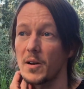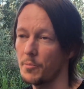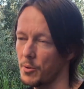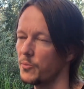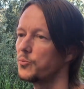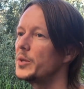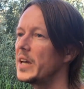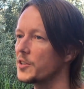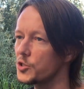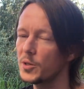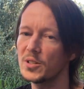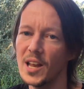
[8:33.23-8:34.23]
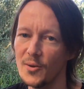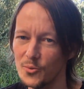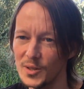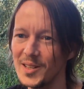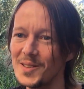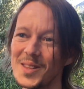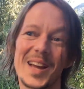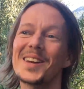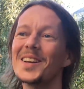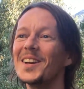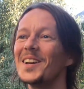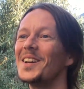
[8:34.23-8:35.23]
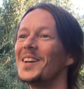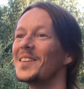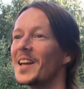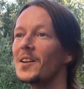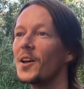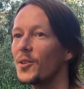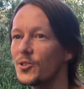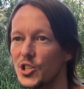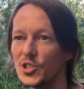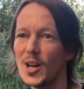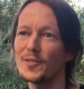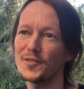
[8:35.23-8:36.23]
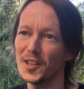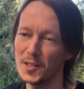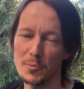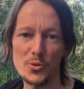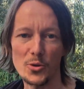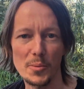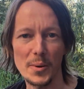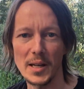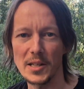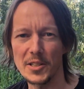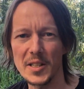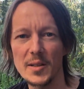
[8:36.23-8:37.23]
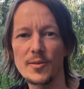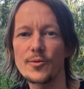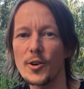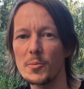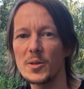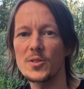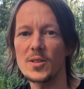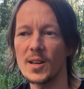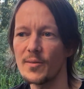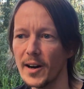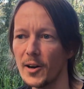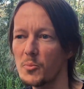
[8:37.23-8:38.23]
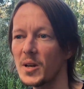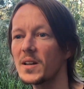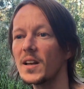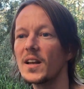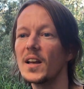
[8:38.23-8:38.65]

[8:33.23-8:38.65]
I shouldn't say we, that stuff can absorb energy from its environment.